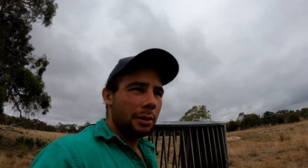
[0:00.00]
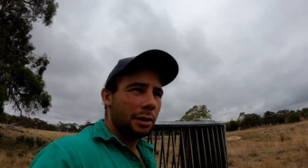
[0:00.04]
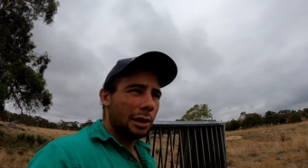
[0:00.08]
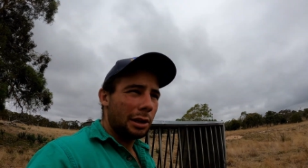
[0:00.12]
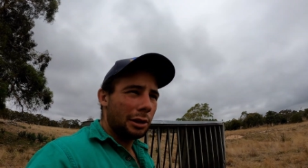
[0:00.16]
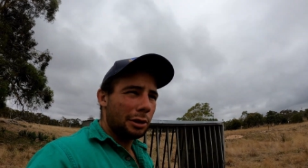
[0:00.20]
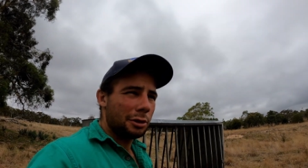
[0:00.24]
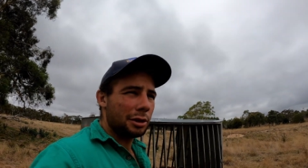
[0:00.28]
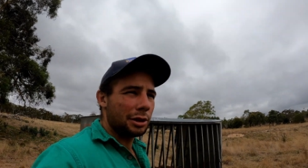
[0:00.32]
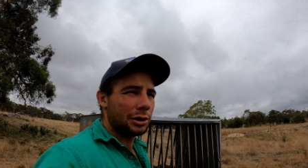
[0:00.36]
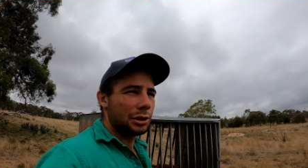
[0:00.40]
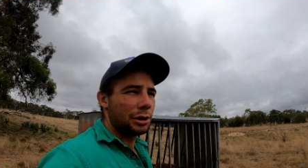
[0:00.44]
the
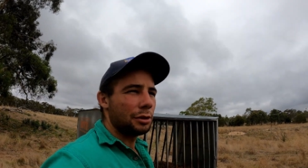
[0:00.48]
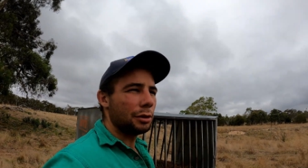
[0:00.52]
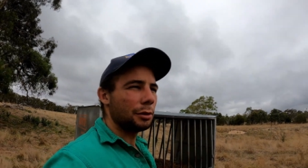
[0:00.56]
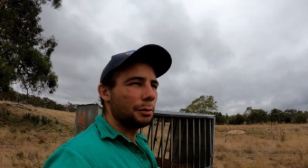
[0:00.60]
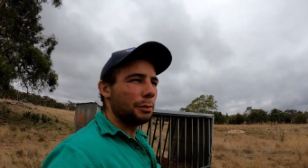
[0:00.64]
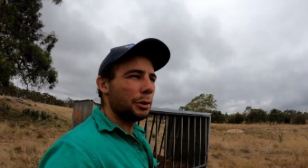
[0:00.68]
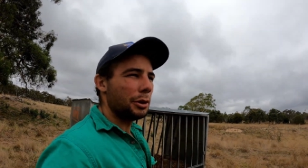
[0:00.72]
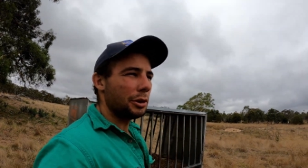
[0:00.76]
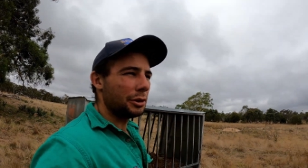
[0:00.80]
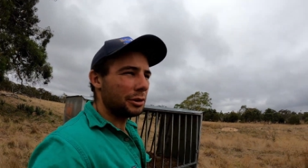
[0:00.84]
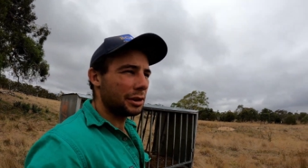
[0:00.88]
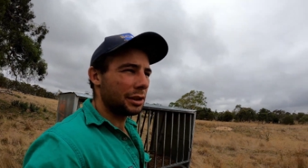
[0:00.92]
nutritional
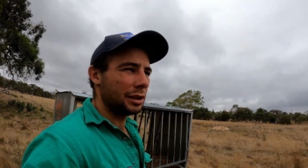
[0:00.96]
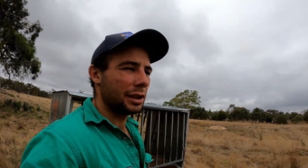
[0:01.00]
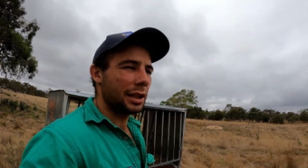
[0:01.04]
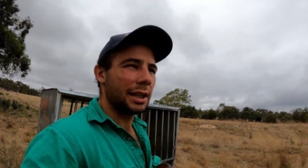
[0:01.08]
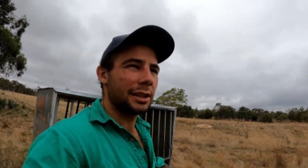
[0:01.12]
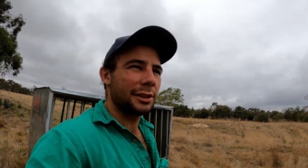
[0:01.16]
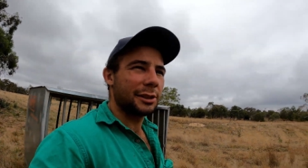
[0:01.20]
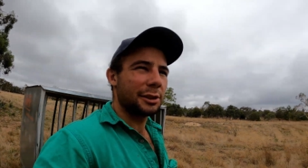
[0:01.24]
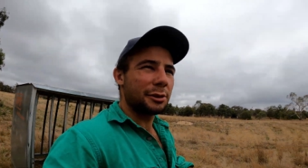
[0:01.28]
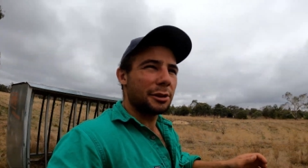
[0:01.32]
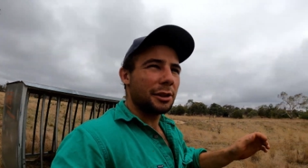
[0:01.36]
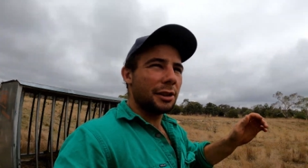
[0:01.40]
boost that
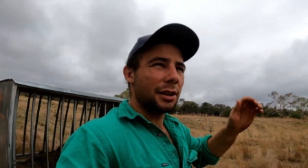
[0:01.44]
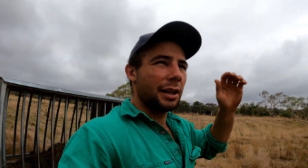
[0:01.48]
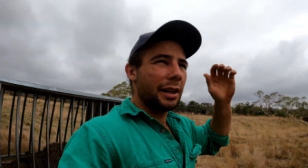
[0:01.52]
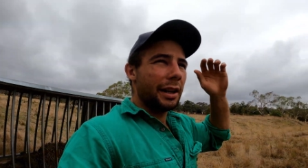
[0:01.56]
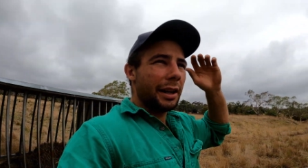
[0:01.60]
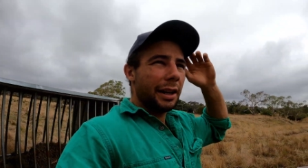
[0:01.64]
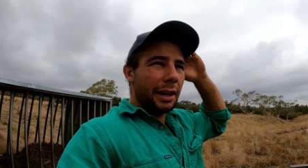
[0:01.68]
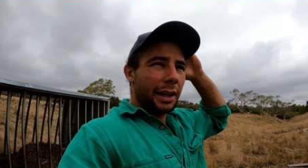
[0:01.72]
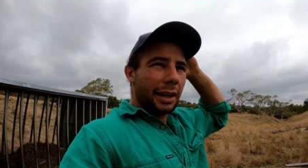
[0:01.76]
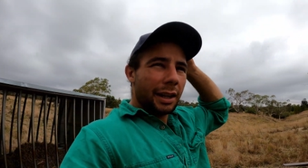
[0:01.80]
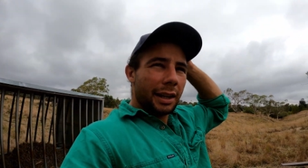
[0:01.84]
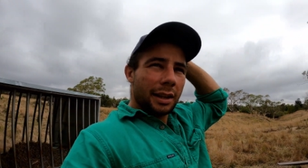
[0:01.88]
they're sort of
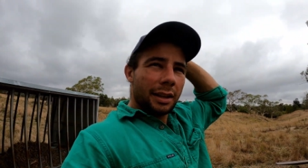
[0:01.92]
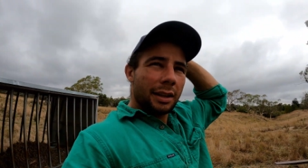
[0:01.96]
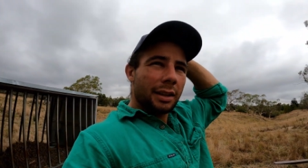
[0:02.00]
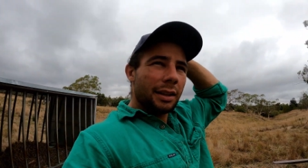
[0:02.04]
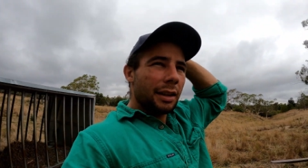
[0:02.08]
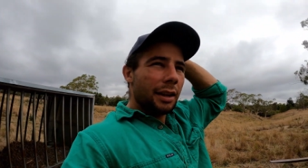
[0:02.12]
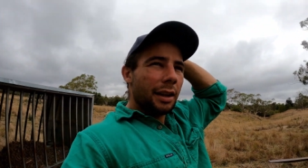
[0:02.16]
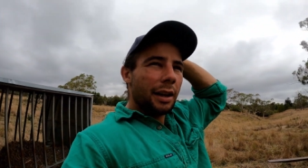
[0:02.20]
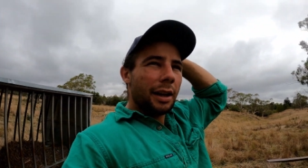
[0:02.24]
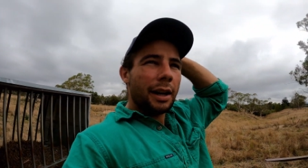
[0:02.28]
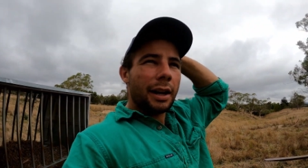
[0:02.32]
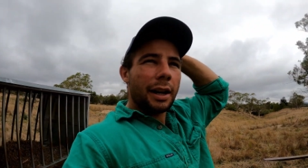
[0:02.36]
needing
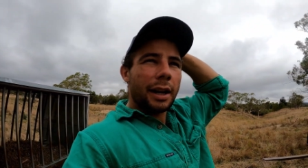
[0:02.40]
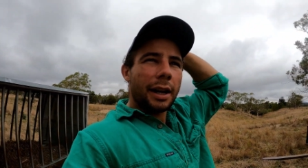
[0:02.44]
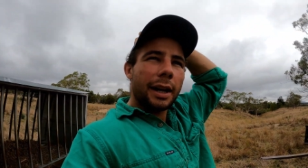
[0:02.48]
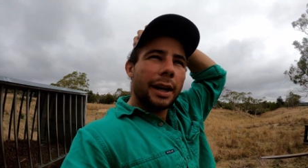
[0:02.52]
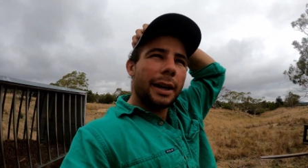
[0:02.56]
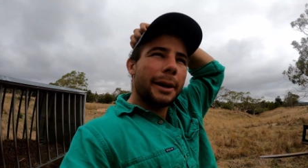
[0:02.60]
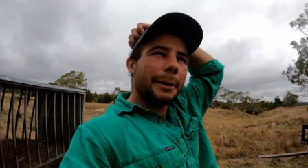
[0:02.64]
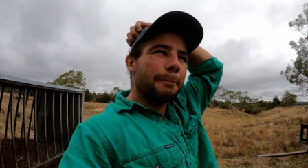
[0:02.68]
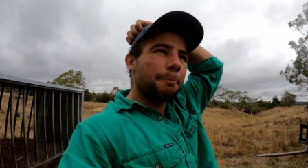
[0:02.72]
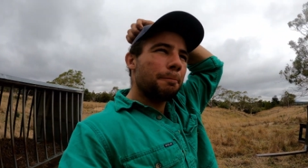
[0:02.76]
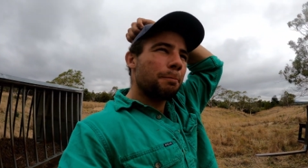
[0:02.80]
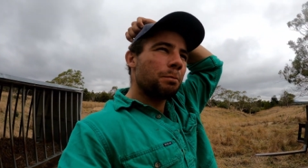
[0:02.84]

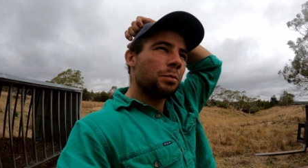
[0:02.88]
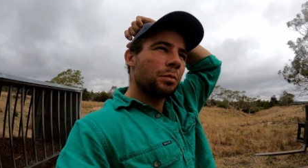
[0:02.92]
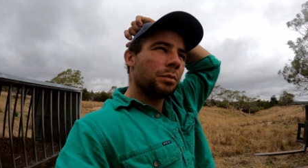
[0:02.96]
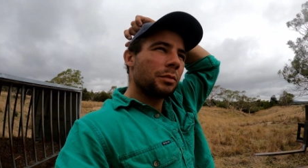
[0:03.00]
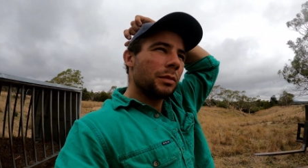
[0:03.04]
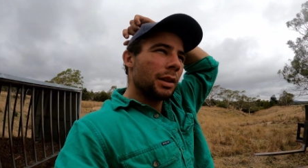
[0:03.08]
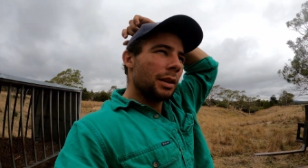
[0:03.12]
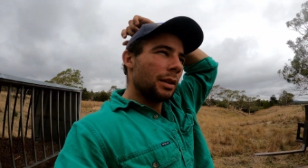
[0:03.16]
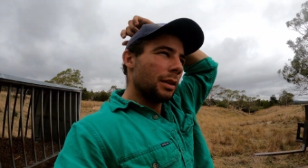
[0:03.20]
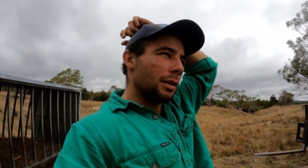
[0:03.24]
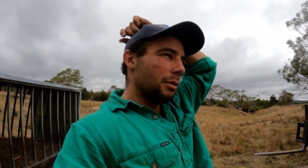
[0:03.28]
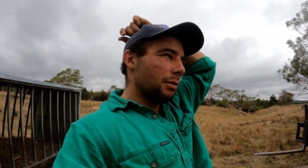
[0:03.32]

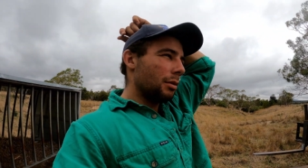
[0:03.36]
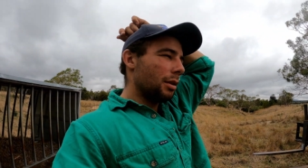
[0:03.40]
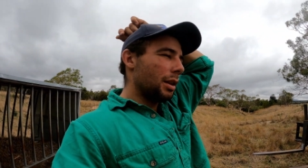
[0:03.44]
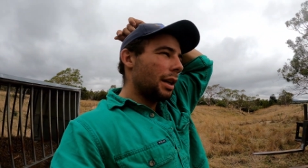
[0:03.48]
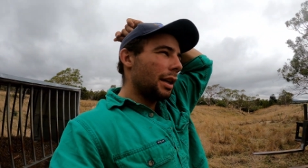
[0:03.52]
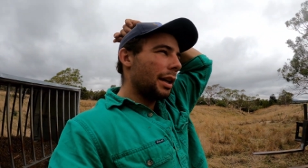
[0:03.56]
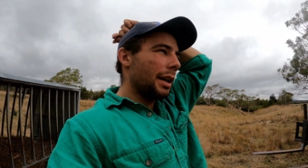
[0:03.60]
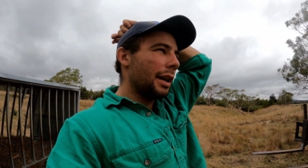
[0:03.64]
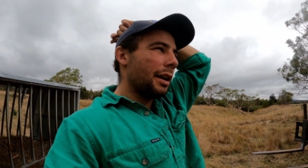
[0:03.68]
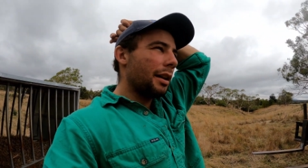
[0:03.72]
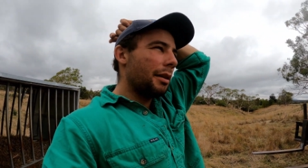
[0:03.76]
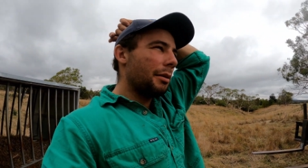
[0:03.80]
when
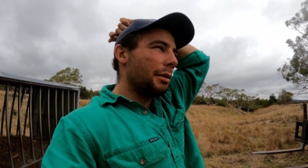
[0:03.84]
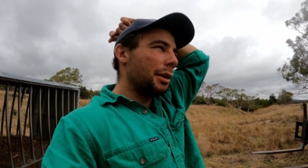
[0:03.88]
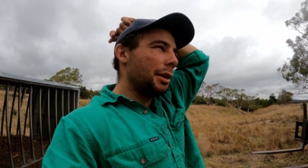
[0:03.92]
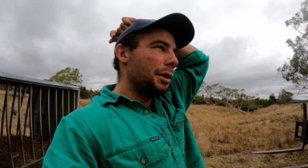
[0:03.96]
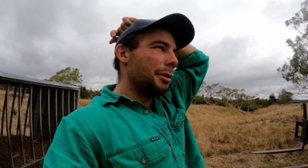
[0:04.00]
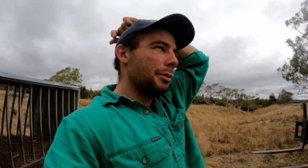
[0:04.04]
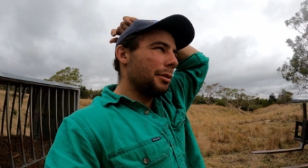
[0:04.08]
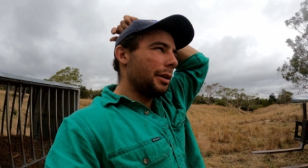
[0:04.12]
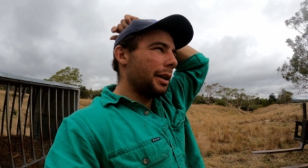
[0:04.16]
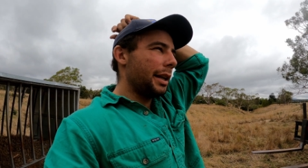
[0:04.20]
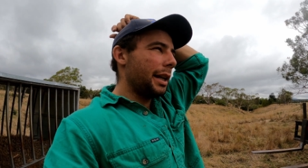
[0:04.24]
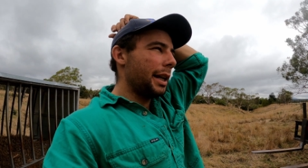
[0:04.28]
they go out with
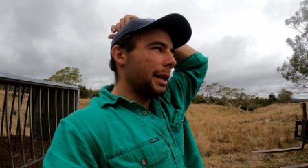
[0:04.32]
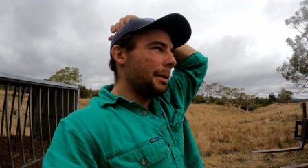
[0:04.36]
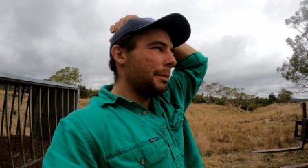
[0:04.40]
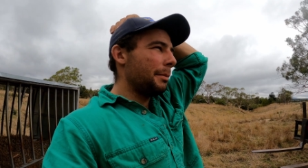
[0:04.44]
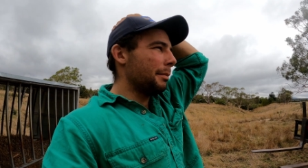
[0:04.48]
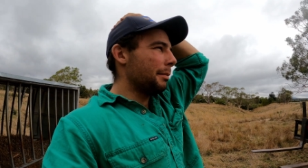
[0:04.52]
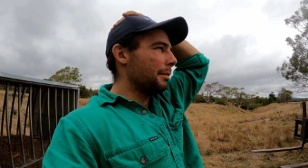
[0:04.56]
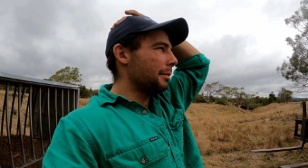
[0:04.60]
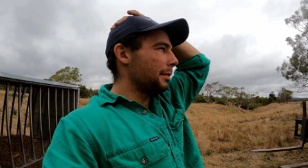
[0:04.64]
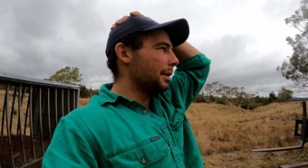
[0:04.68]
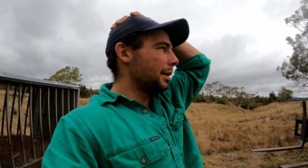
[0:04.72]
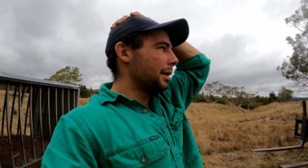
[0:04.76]
the
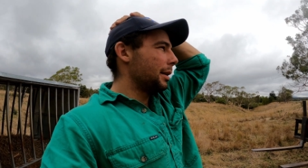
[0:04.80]
ram.